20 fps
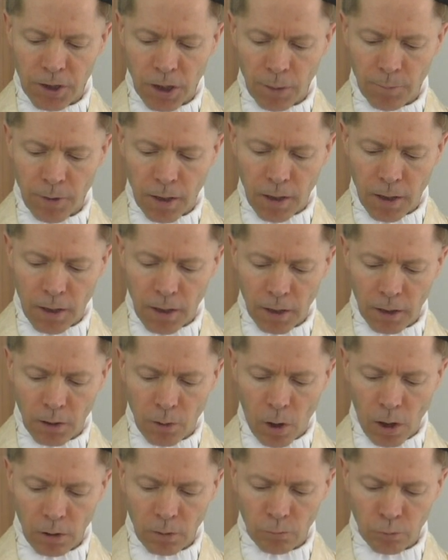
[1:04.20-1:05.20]
shall be
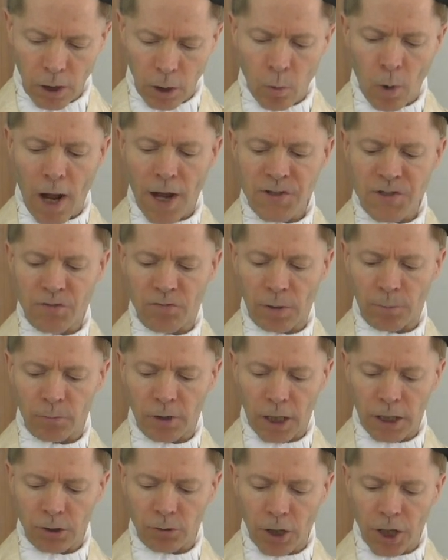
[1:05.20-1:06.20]
in request from
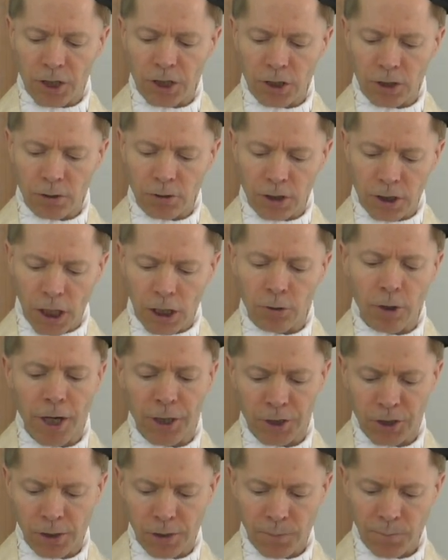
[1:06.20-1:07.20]
generation to
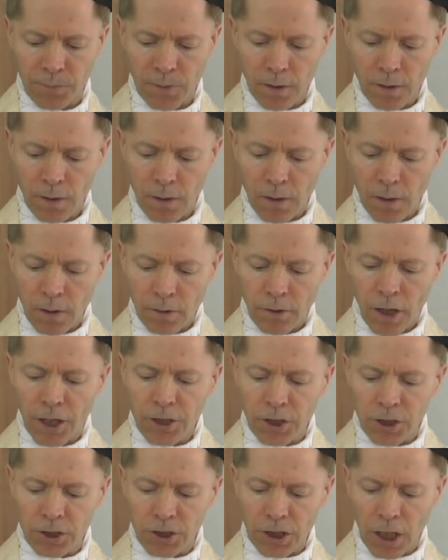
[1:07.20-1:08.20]
generation.
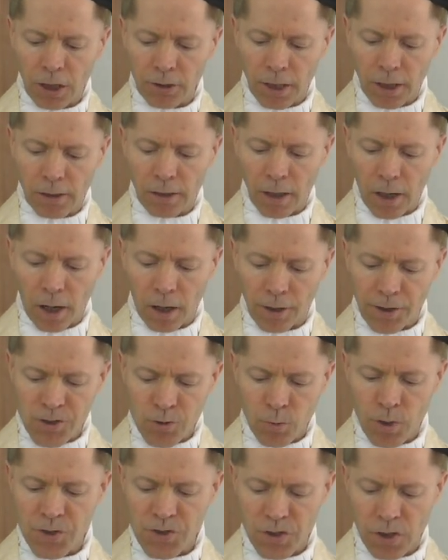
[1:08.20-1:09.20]
Nations shall declare
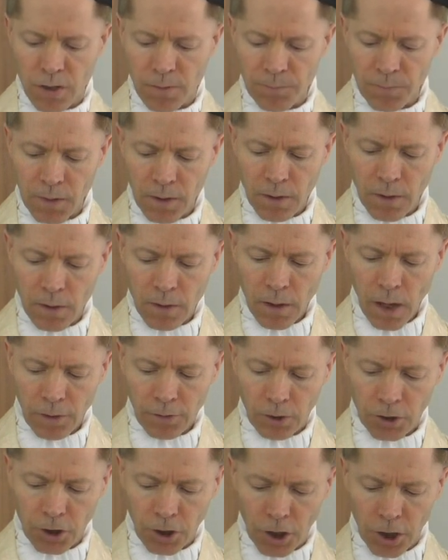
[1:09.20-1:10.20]
his wisdom,
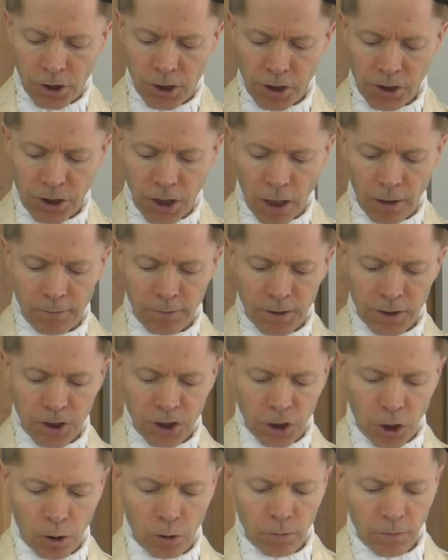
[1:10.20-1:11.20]
and the church shall
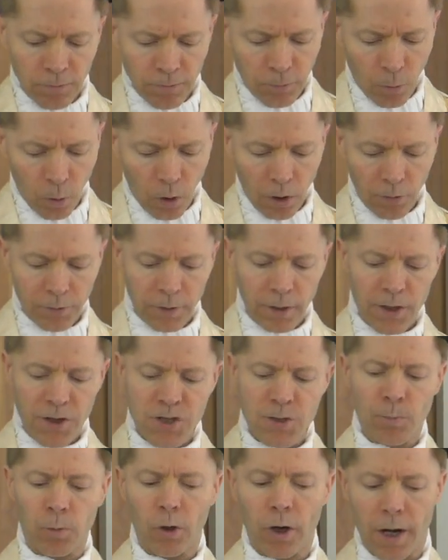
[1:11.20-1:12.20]
show forth
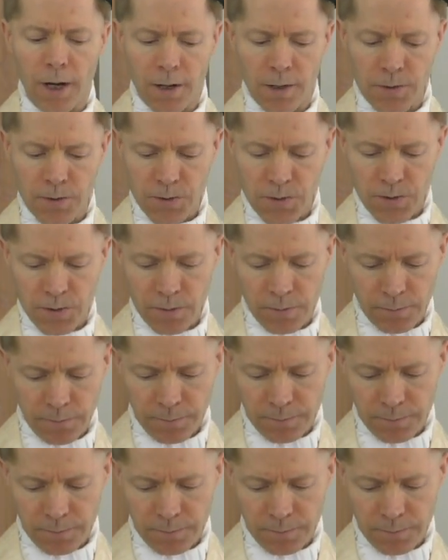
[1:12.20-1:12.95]
his praise.